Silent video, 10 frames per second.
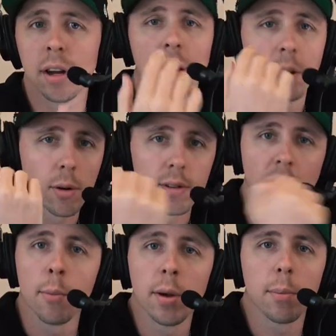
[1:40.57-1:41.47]
and the most
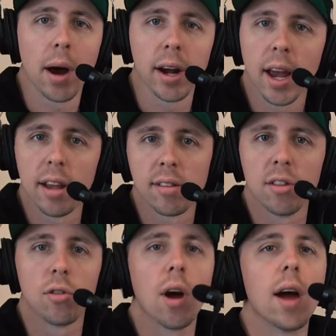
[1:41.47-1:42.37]
epic podcast
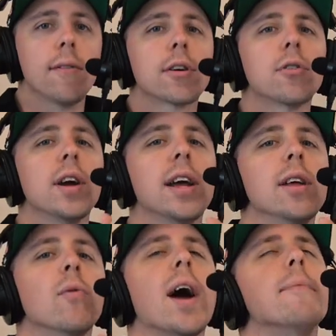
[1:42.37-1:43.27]
intro ever
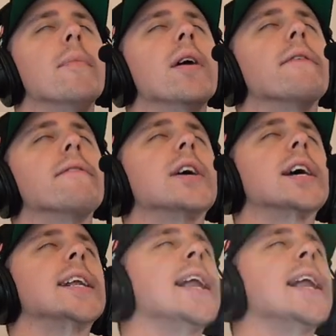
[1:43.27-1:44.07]
created right motherfucking